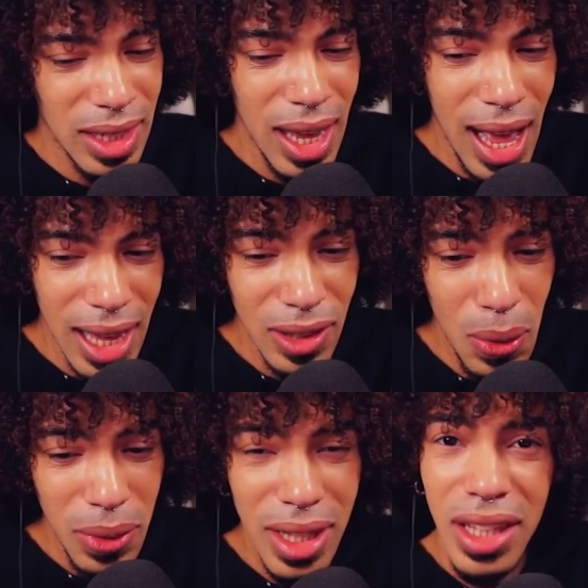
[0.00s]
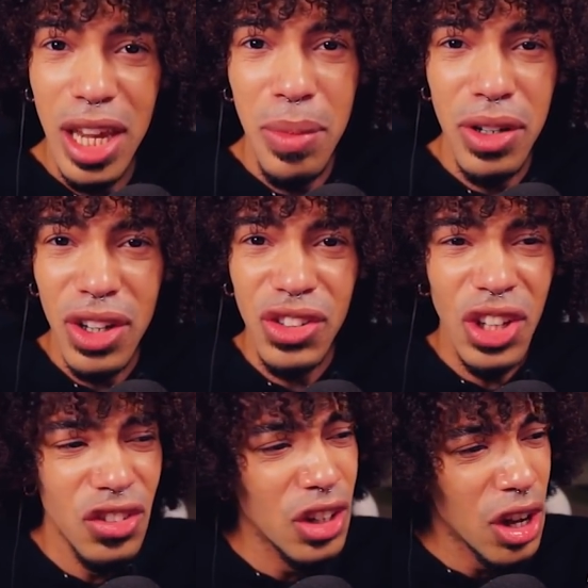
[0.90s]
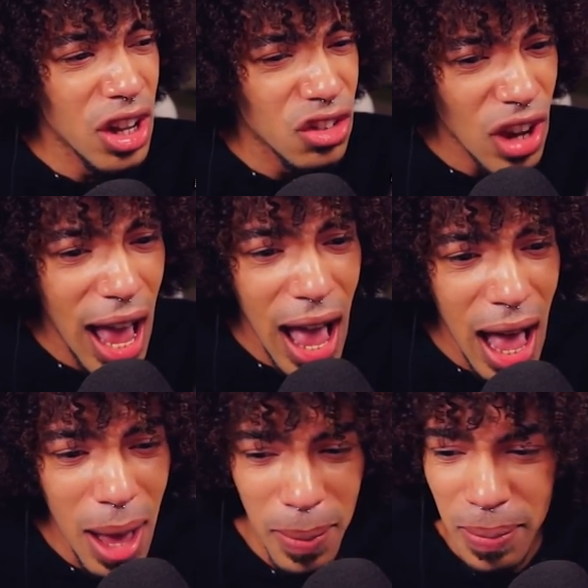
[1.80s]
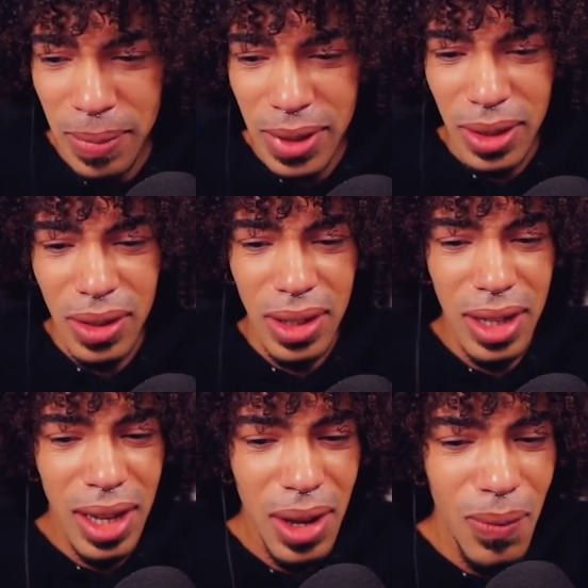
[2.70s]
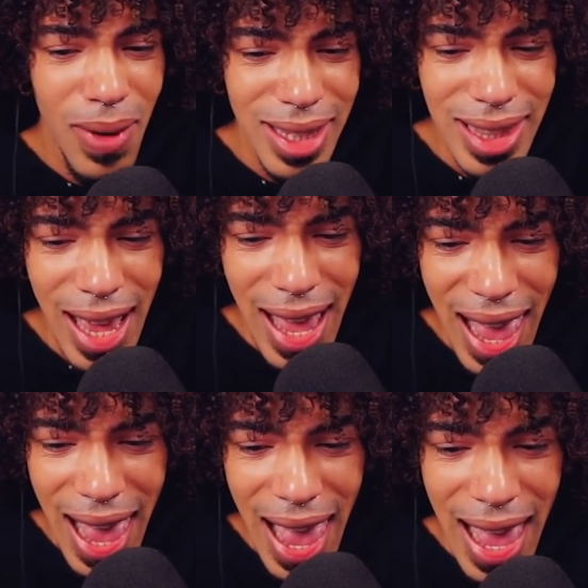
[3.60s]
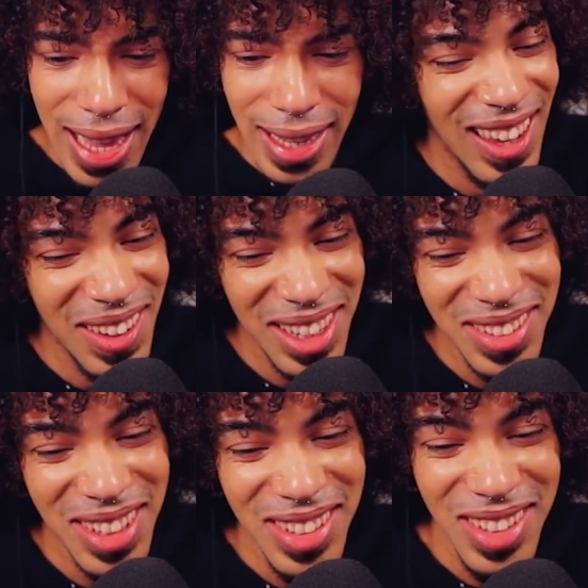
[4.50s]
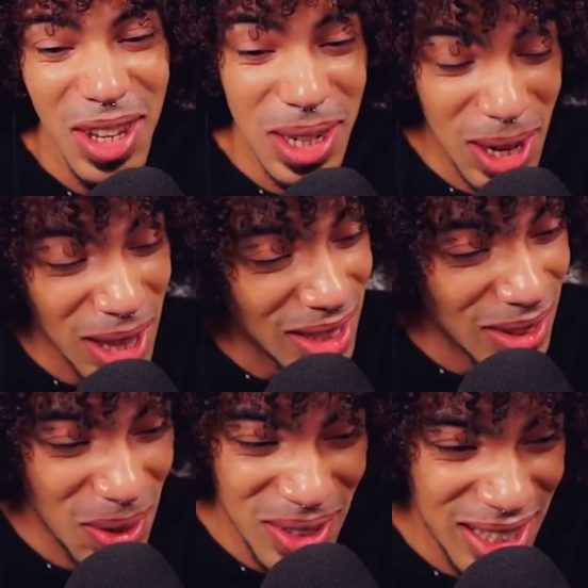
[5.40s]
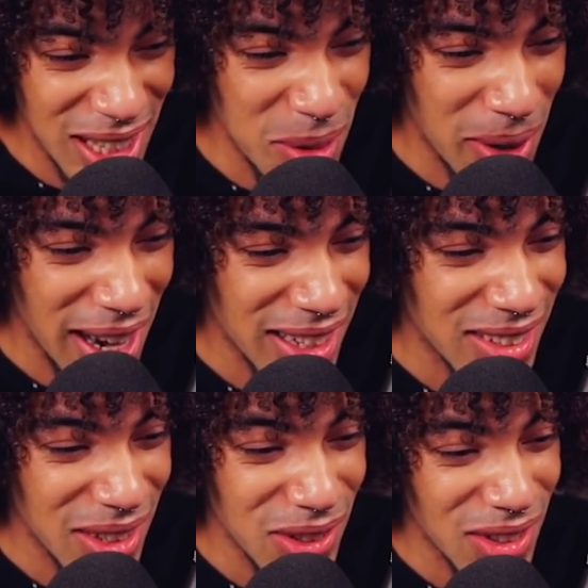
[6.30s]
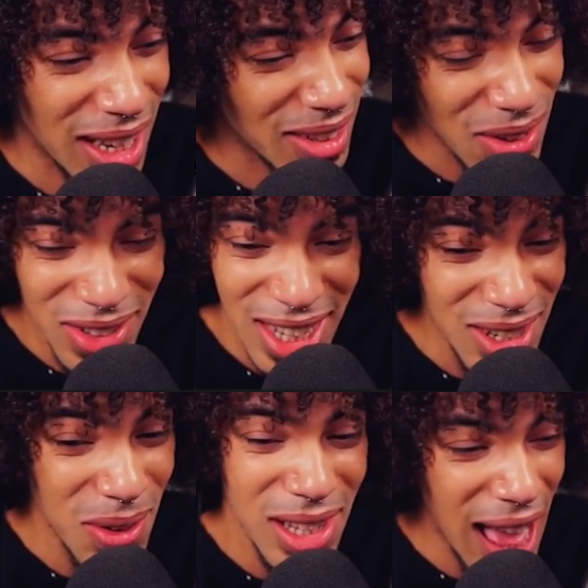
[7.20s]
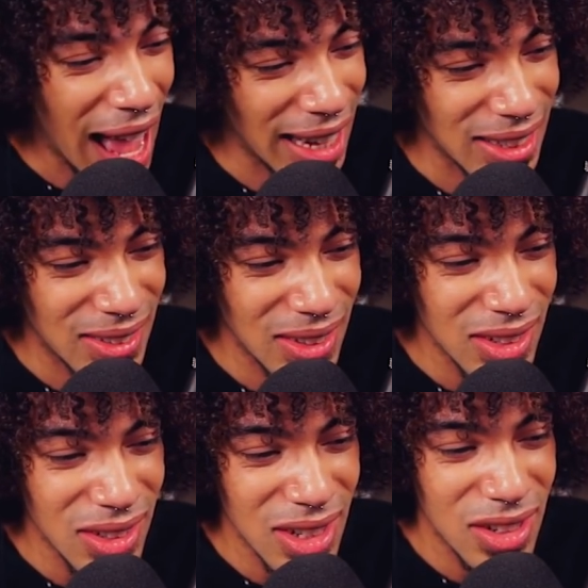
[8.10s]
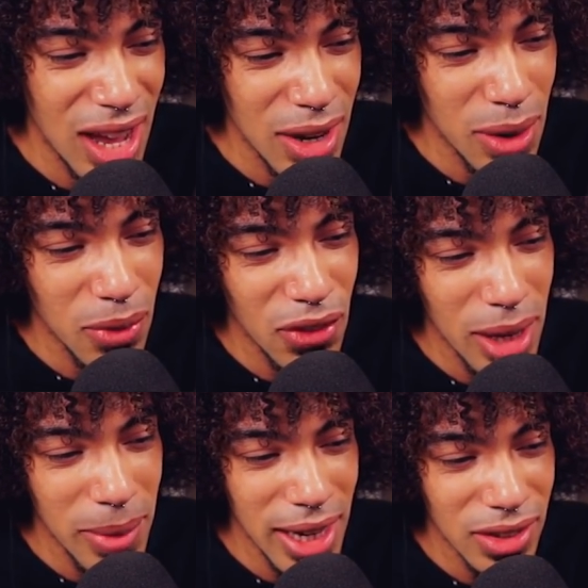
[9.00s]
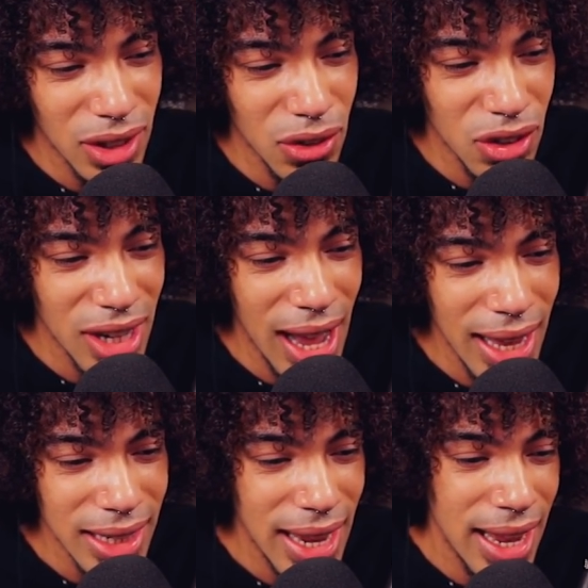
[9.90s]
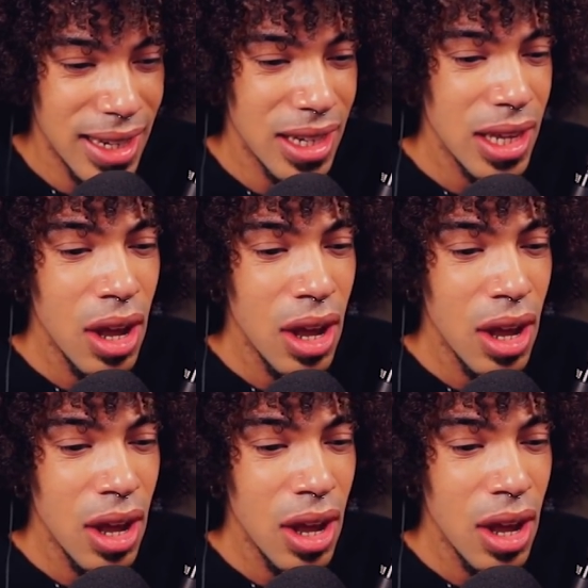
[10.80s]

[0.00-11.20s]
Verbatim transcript: God, Lonely Lemur does such a good job. What the heck? Okay, so this is another Lonely Lemur execution. I told you, they do a lot. So this is the Danganronpa fan made execution, Cotton Candy,